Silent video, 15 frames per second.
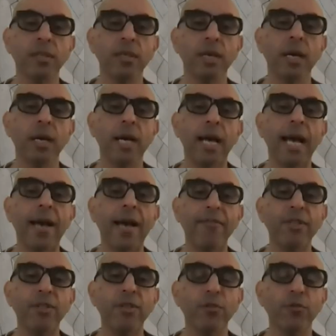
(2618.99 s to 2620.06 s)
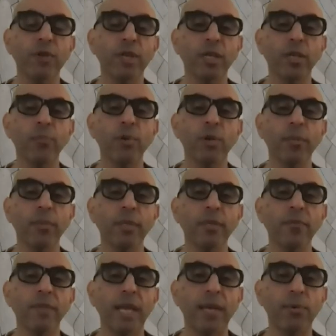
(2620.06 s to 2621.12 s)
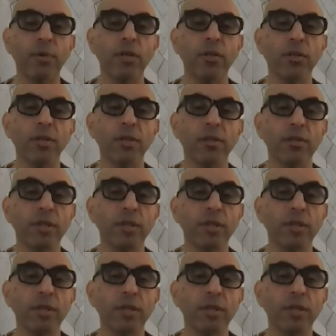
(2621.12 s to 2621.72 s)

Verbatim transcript: uh, avenue for the deployment of that project.